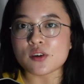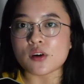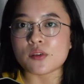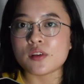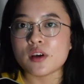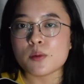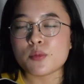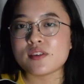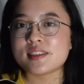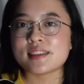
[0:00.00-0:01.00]
on
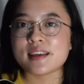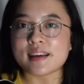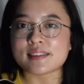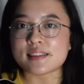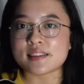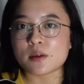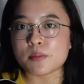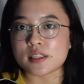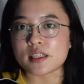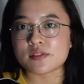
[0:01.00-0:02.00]
previously existing
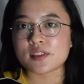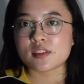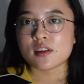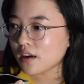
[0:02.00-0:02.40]
beliefs.